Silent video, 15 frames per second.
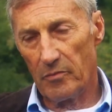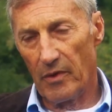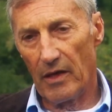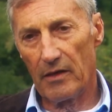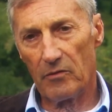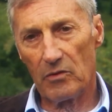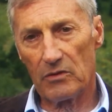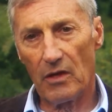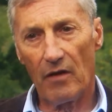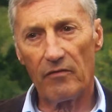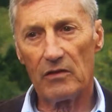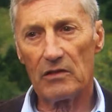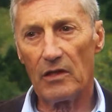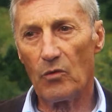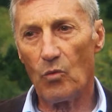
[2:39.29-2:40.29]
but it was
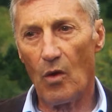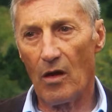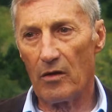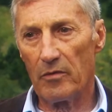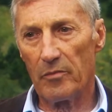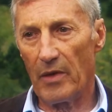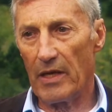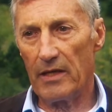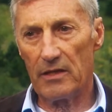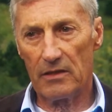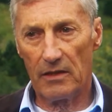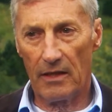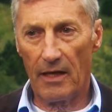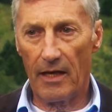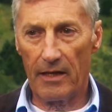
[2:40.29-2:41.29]
obviously water-based,
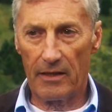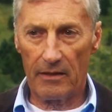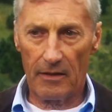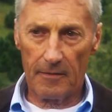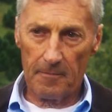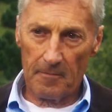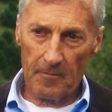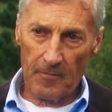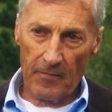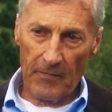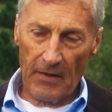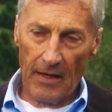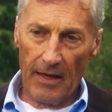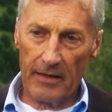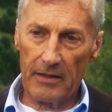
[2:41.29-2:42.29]
and I
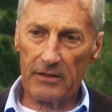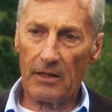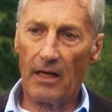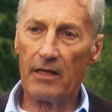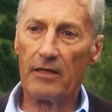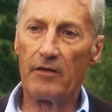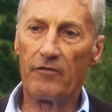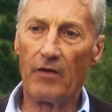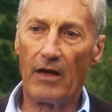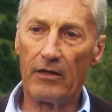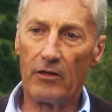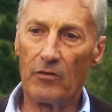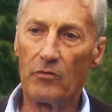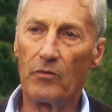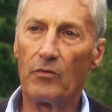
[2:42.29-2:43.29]
decided if I
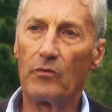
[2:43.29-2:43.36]
could